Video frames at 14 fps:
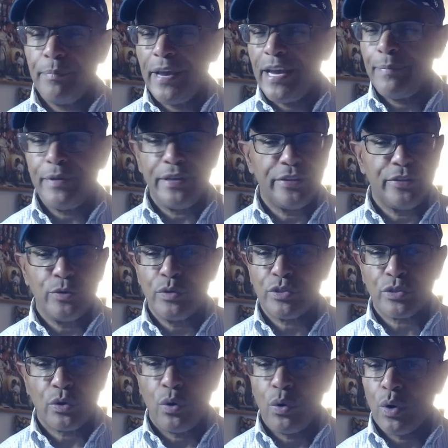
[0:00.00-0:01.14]
maybe
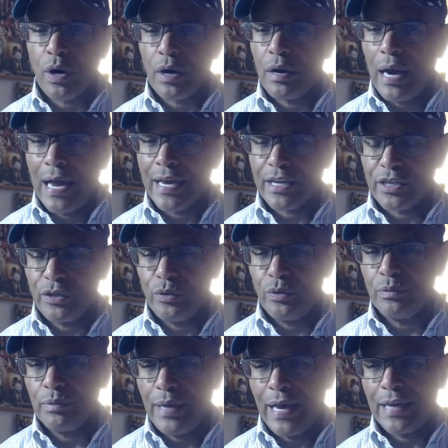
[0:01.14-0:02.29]
Deuce or IQ
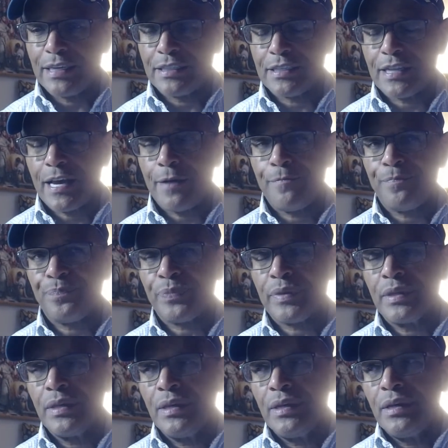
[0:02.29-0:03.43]
added to that.
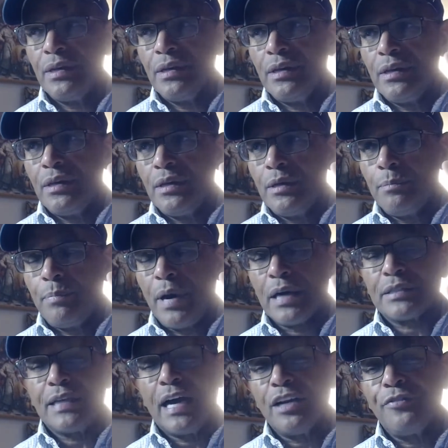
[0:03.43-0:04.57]

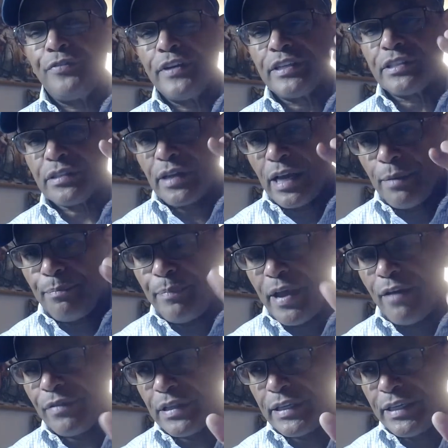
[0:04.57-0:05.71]
Bogdanovic and
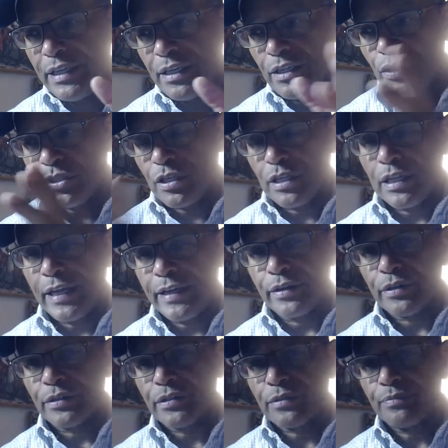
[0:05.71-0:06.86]
Beverley to the
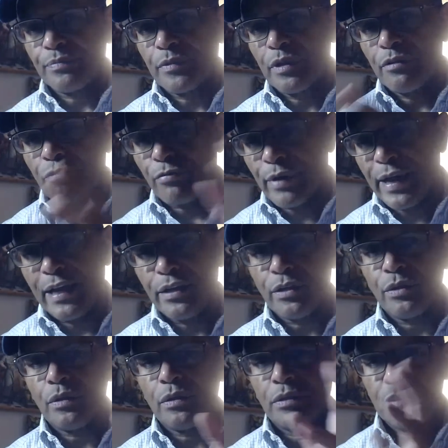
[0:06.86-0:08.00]
Lakers,
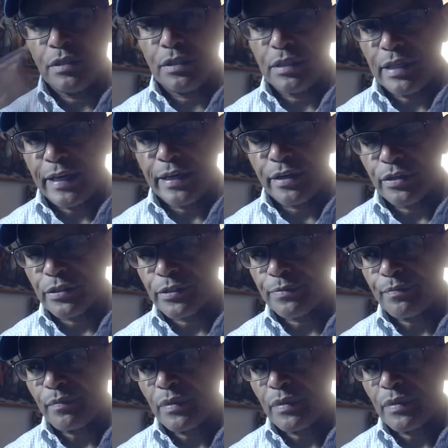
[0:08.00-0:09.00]
Randall to the Lakers.